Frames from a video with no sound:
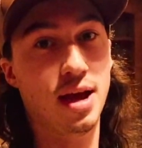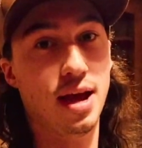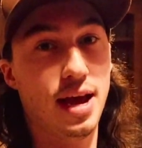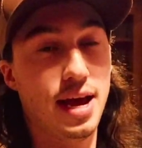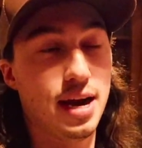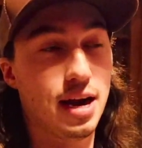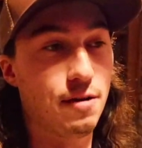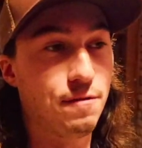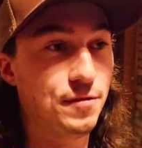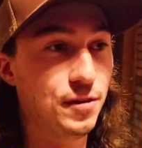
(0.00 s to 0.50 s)

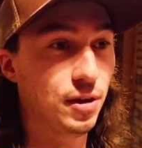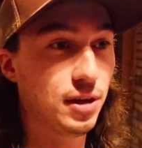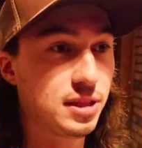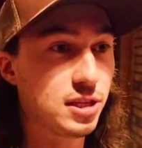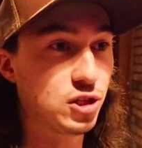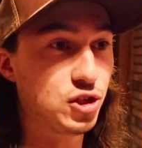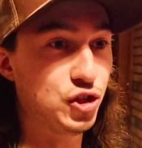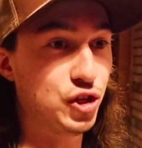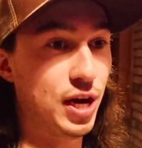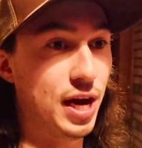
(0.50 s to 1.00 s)
and I feel like
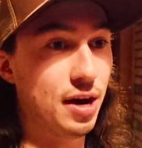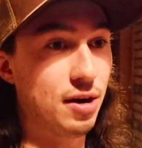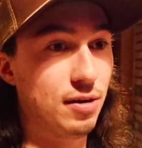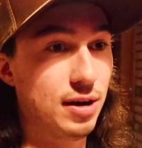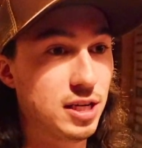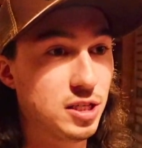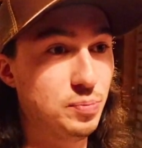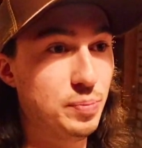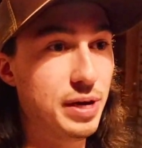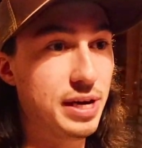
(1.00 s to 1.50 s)
this channel
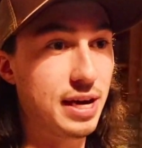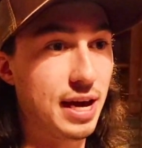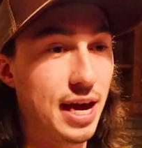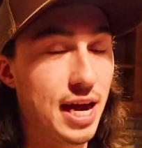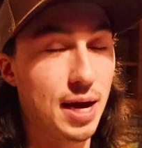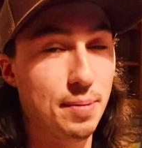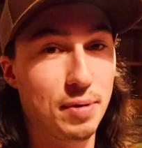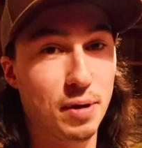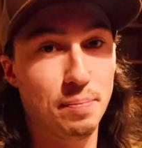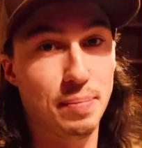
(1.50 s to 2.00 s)
has
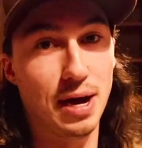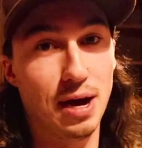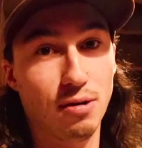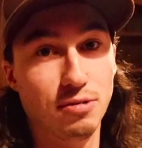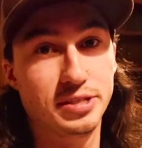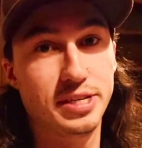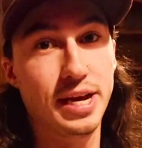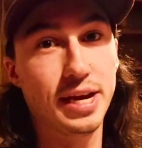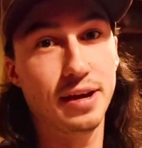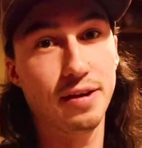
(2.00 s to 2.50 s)
became
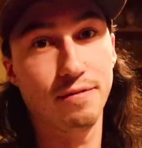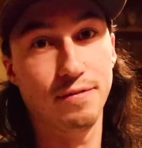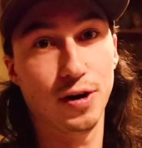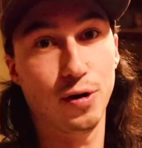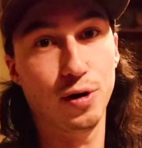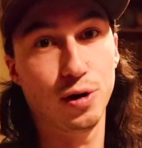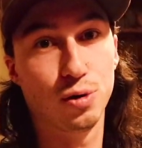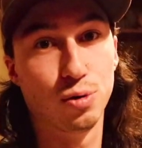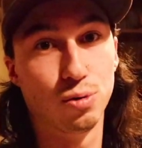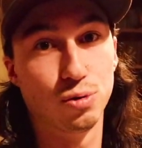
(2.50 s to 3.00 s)
about taking
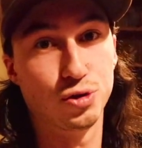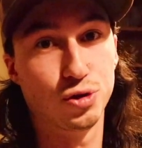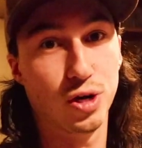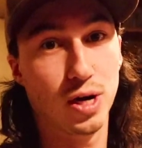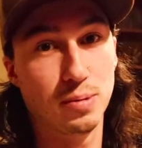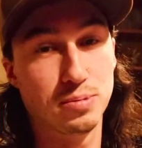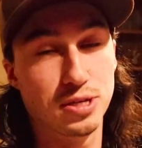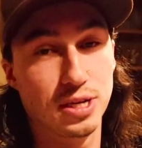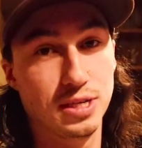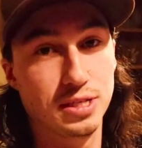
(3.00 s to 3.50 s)
very cool
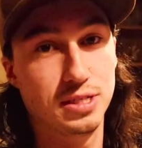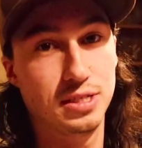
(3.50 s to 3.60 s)
trips and